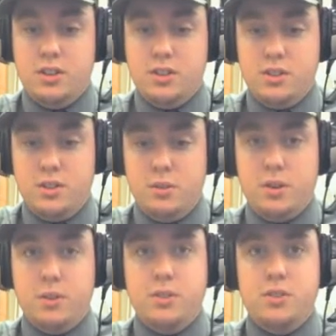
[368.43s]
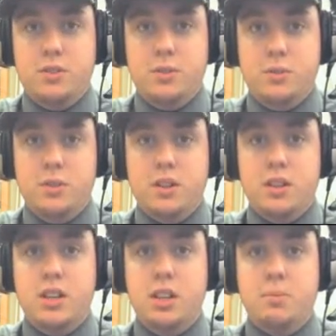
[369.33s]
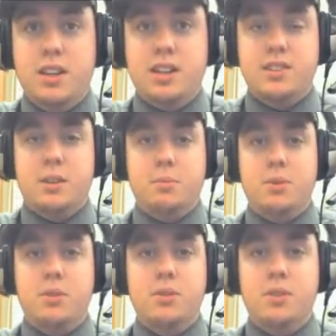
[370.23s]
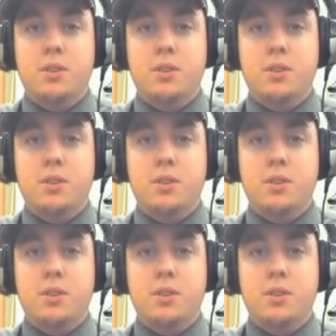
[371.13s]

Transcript: So we're going to keep that sample,